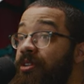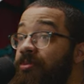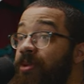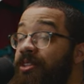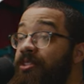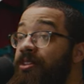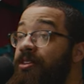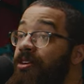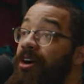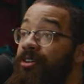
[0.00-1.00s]

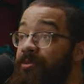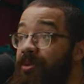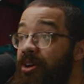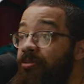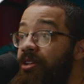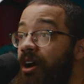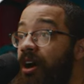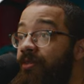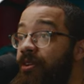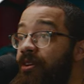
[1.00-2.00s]
basing art department
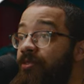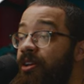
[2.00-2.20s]
off of,